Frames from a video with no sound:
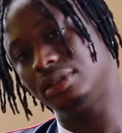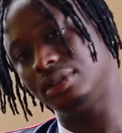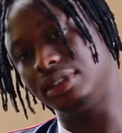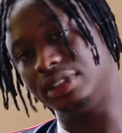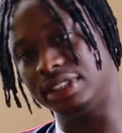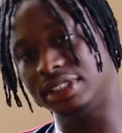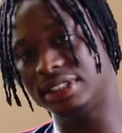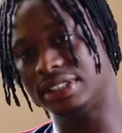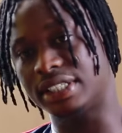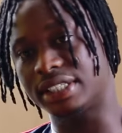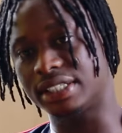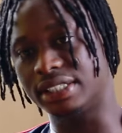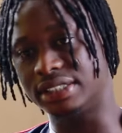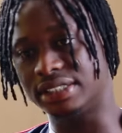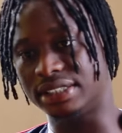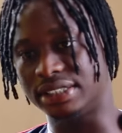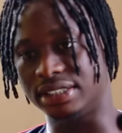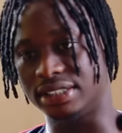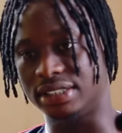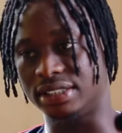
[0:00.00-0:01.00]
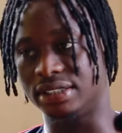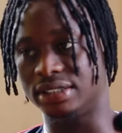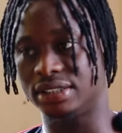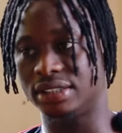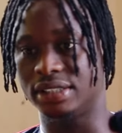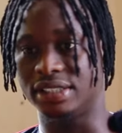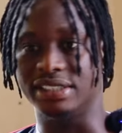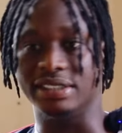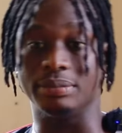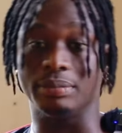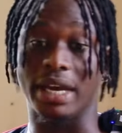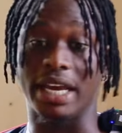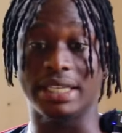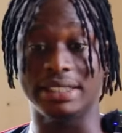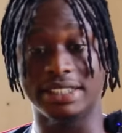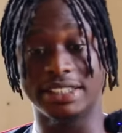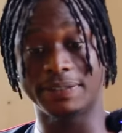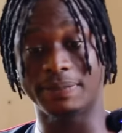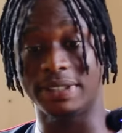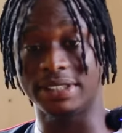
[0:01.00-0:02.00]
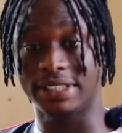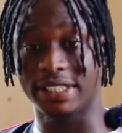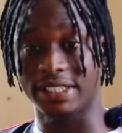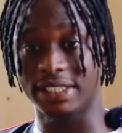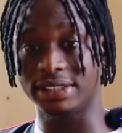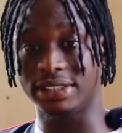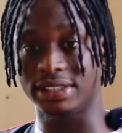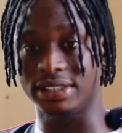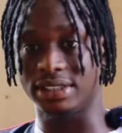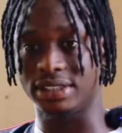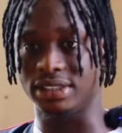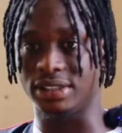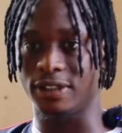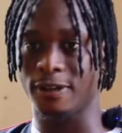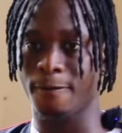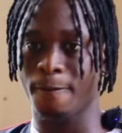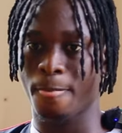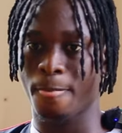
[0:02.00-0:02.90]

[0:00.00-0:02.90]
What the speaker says: this second season, but this my second season,